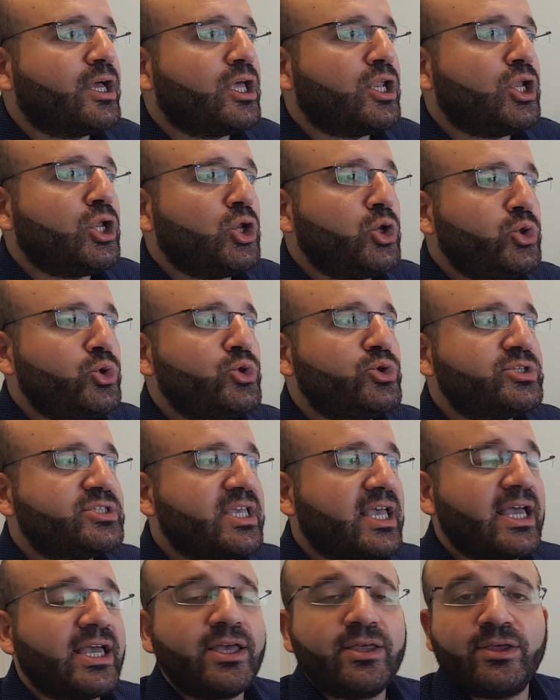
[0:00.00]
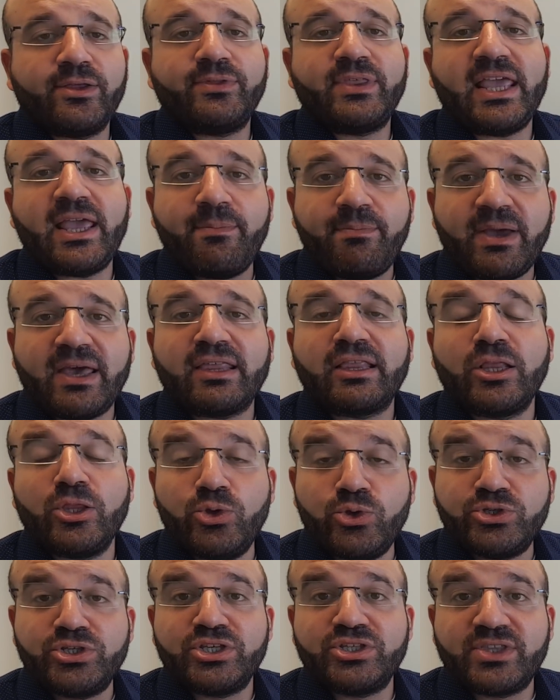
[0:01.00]
empath
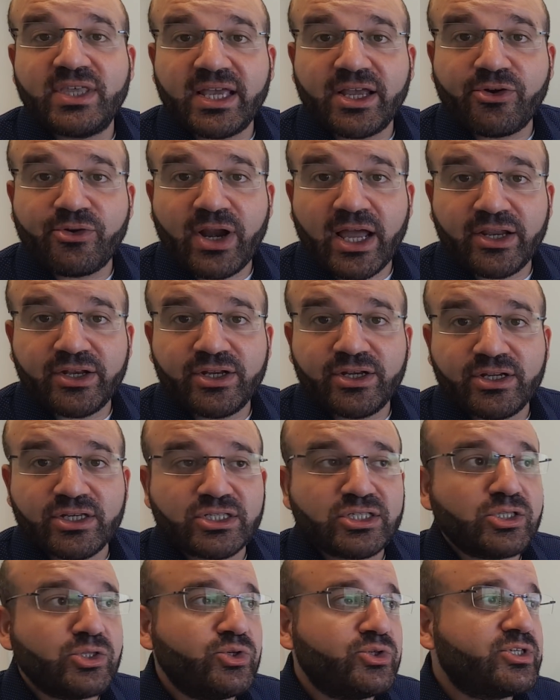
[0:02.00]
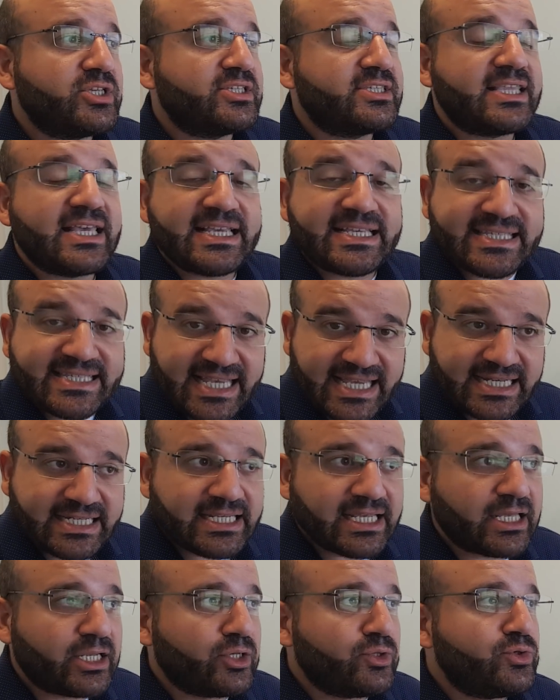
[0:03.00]
loses their groundedness, loses their
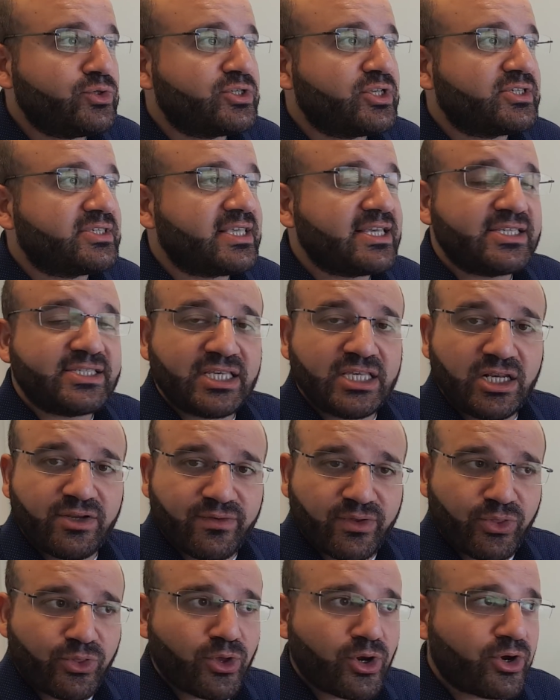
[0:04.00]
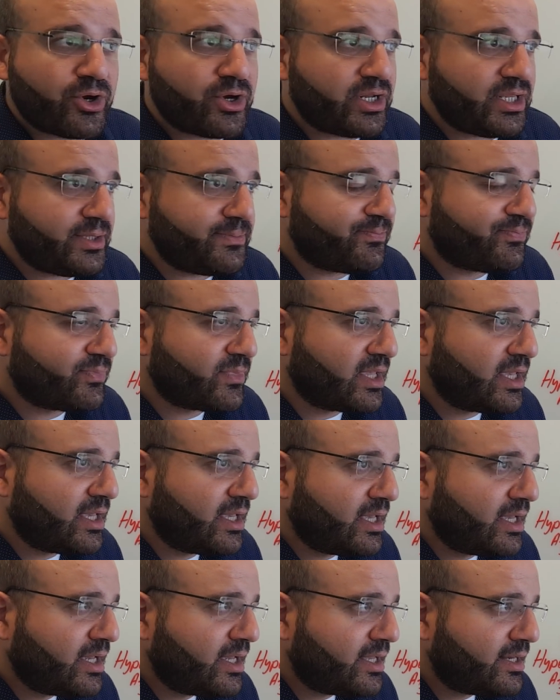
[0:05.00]
center, loses their seat of authority.
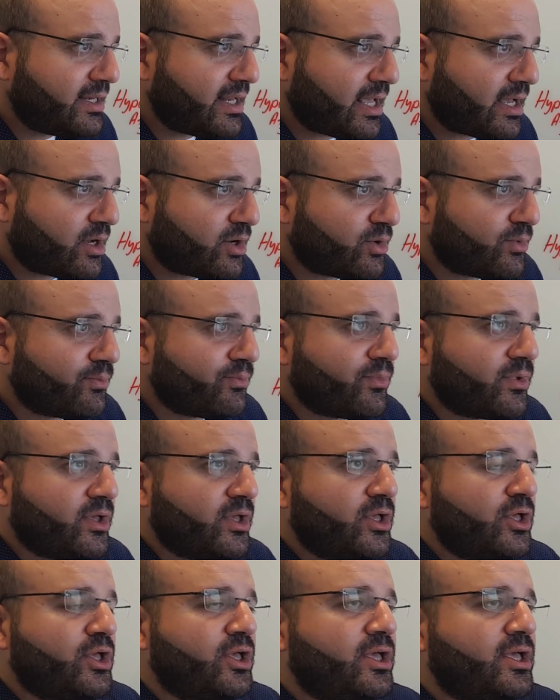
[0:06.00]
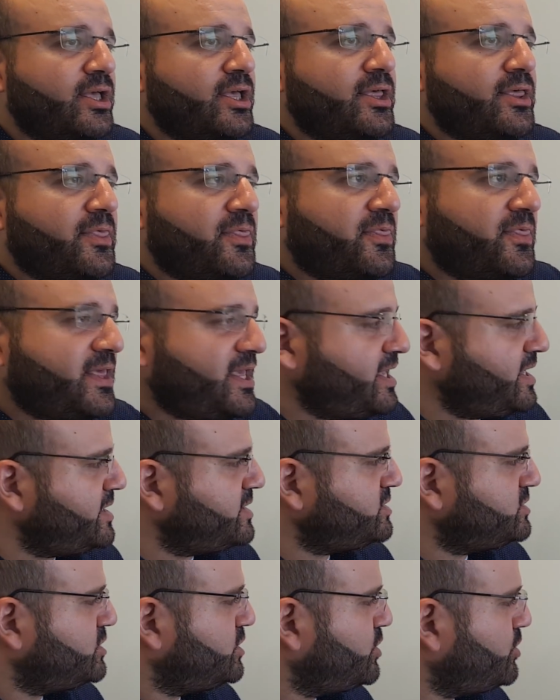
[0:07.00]
Now,
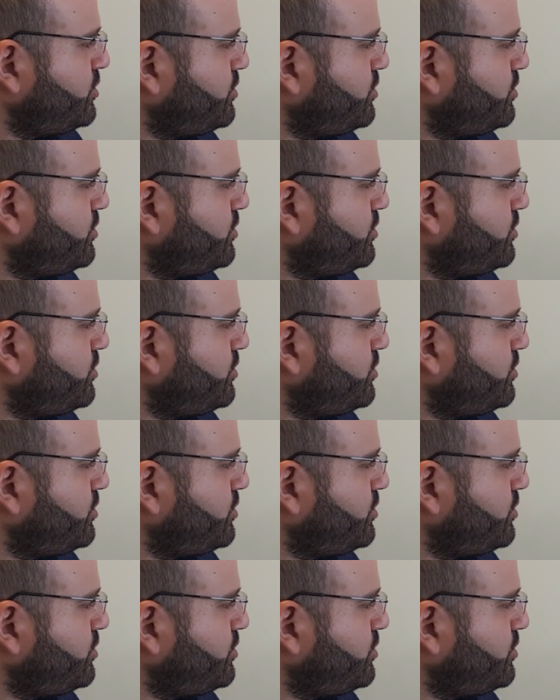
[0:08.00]
these